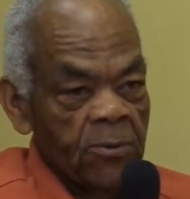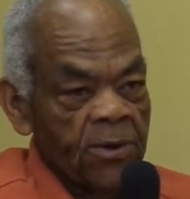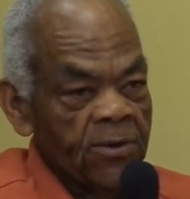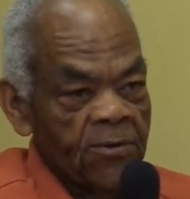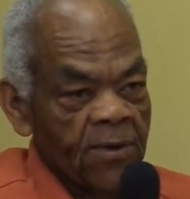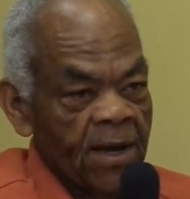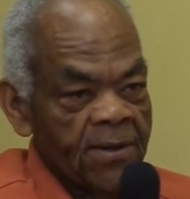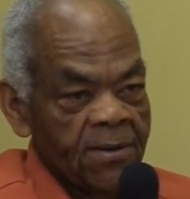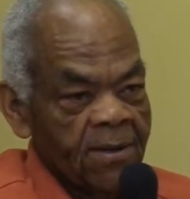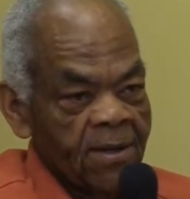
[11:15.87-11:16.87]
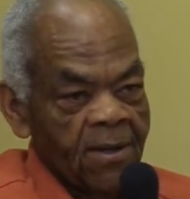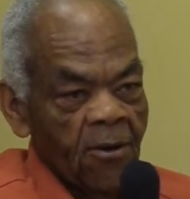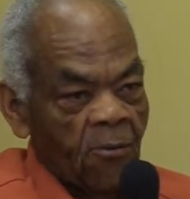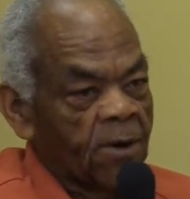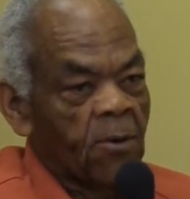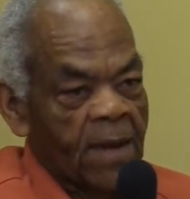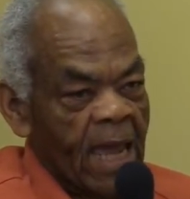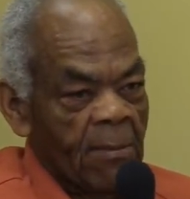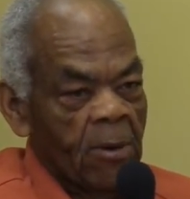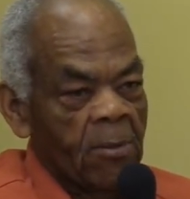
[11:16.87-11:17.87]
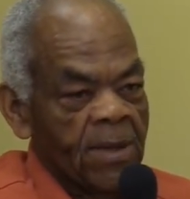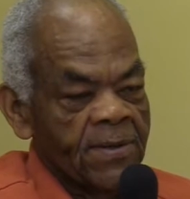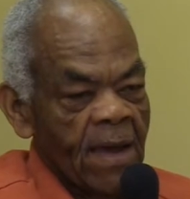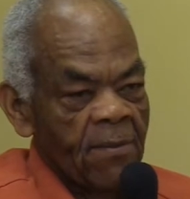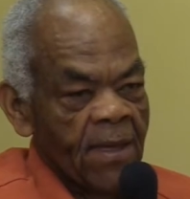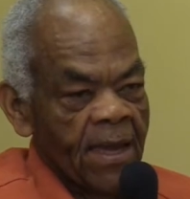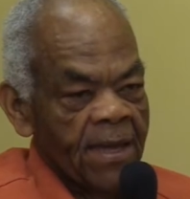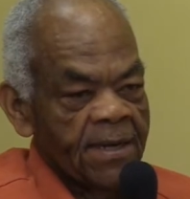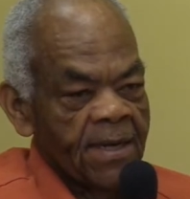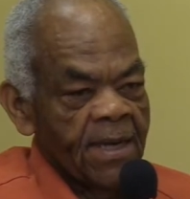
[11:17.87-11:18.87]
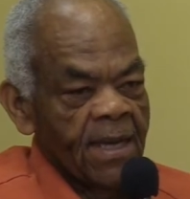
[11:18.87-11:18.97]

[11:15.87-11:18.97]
You wasn't trying to run no game on them, this type of thing.